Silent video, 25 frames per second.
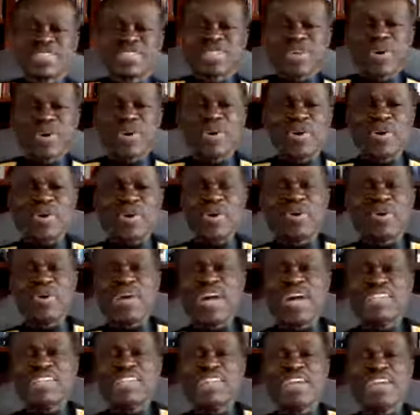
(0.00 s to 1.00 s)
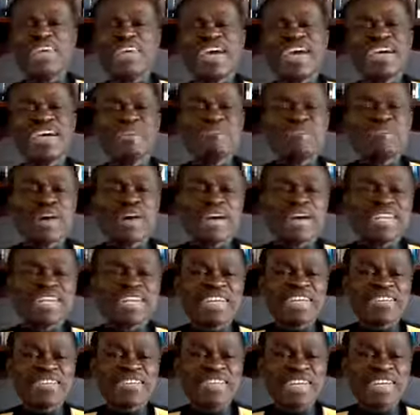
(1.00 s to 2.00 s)
saw as a young
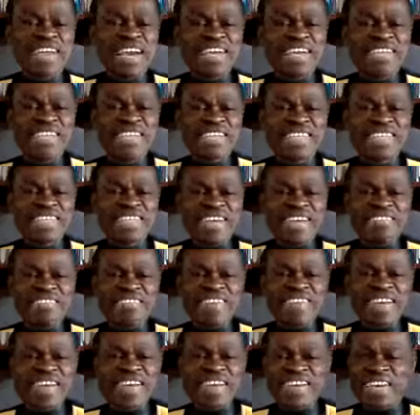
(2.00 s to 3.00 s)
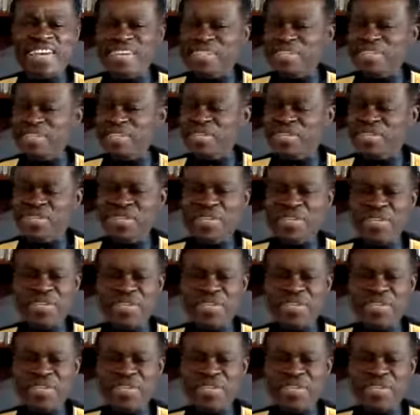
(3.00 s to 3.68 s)
man in the 1980s.